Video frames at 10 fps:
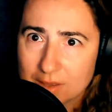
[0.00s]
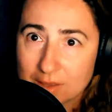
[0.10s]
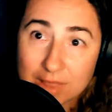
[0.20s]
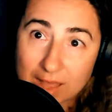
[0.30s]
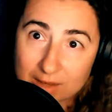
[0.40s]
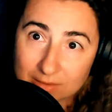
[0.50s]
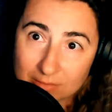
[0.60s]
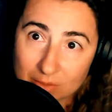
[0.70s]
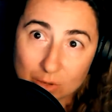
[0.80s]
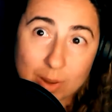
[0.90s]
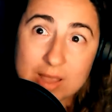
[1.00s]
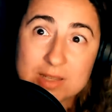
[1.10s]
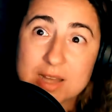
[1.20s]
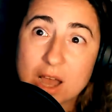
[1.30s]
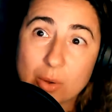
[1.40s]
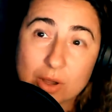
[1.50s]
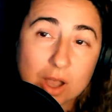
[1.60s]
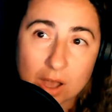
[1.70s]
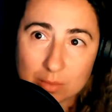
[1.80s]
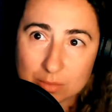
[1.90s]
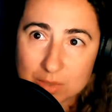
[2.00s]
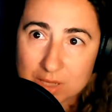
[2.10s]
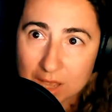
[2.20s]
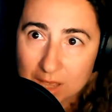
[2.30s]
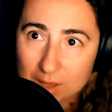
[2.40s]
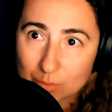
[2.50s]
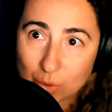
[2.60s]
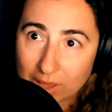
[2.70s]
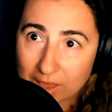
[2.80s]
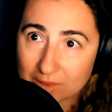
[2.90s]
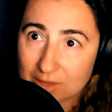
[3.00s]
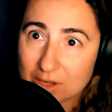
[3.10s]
Then the rest hour comes, bringing the